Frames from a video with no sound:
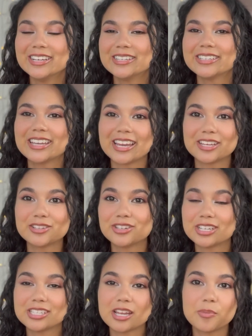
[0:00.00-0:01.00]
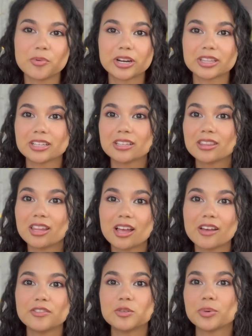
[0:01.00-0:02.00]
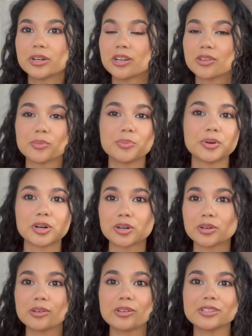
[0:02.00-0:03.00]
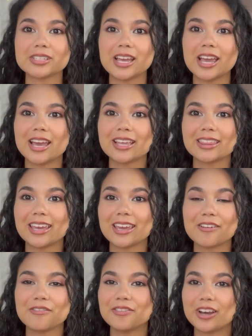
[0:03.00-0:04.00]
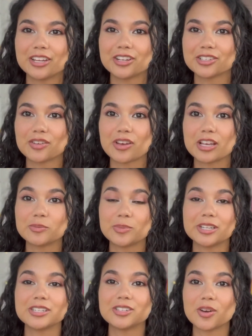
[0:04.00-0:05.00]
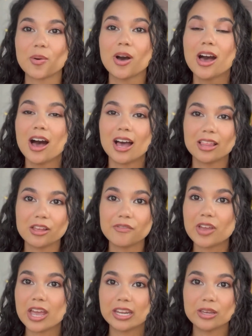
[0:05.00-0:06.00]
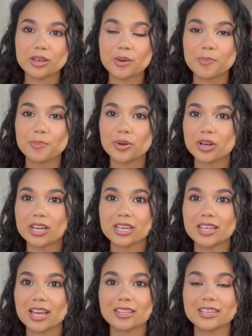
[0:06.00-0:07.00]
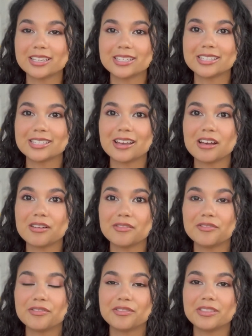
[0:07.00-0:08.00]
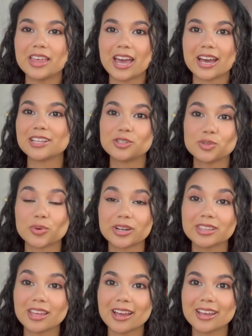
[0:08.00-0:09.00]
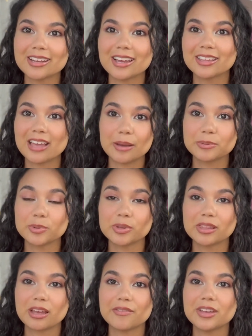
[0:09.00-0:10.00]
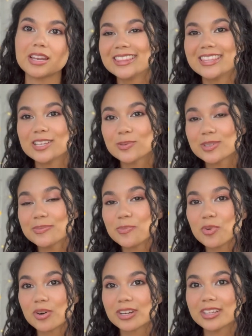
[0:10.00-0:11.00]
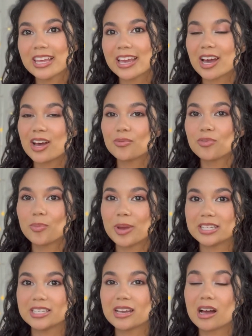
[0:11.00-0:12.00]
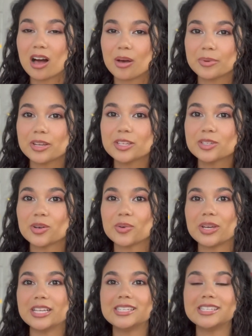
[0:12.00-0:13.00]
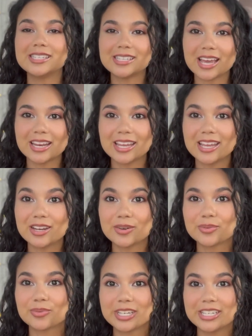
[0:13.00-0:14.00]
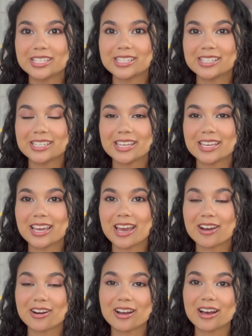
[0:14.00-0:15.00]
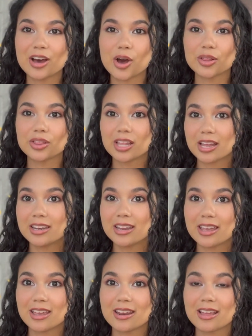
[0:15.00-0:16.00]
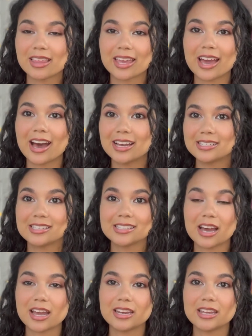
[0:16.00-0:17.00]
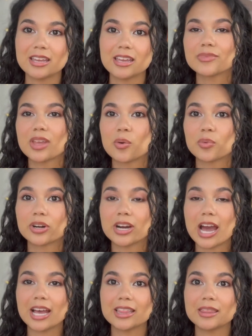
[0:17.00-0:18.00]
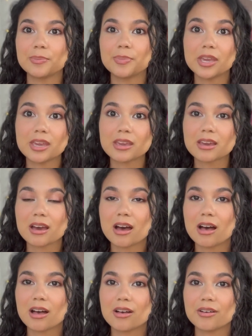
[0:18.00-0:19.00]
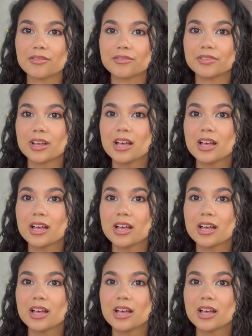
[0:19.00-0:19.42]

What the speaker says: getting dressed up, wearing the gloves, putting on the pearls, and like finding yourself a husband. So I love any book that is of that storyline. I absolutely love it. This was more like a romantic comedy, so it's set in Regency era London, like high society, and we're at the peak of